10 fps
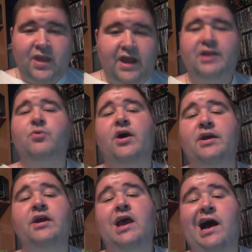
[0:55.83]

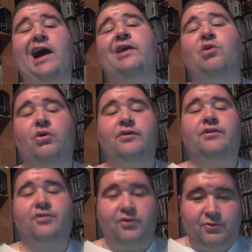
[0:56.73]
Anyway, I call it the
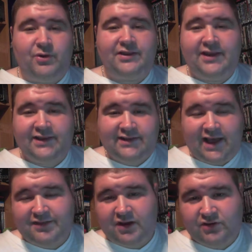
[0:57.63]
31 Days
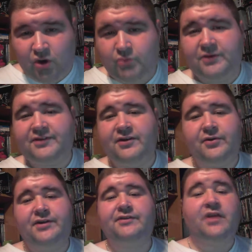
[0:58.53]
Hath October
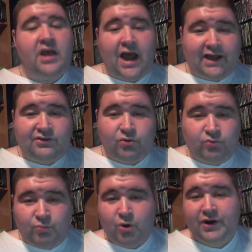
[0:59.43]
series. I do
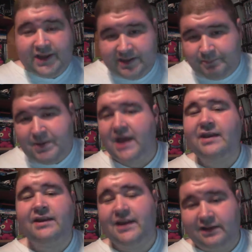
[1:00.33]
more
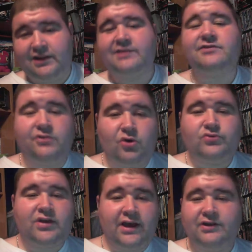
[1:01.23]
independent and lesser-known
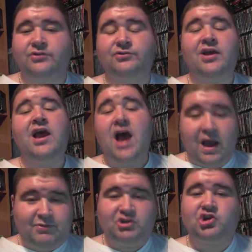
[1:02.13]
titles.
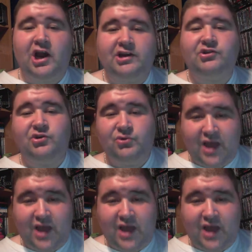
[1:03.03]
I've been trying to do